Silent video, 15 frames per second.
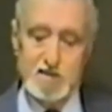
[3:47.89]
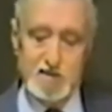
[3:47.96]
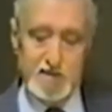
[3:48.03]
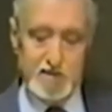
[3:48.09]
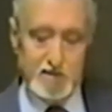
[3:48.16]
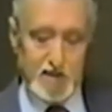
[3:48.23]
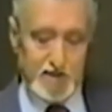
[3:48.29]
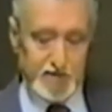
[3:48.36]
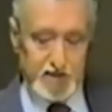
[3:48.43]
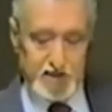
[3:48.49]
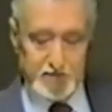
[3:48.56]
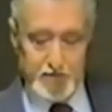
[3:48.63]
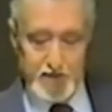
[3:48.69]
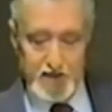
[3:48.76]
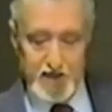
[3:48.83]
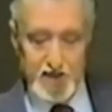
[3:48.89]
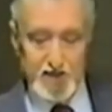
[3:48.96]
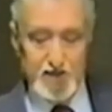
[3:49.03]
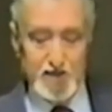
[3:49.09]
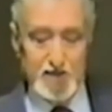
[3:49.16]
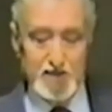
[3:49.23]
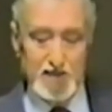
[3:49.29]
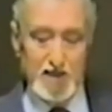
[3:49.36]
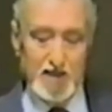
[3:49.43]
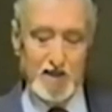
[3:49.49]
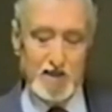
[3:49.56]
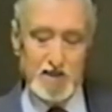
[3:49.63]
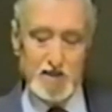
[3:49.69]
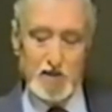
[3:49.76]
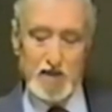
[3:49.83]
that are on this page. Now
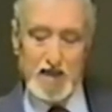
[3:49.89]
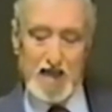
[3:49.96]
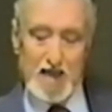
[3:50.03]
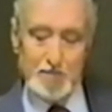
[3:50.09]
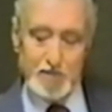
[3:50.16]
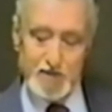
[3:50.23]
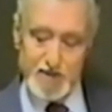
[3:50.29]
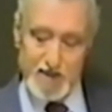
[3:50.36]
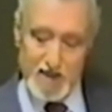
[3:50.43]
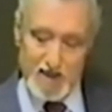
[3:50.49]
here's how it happens.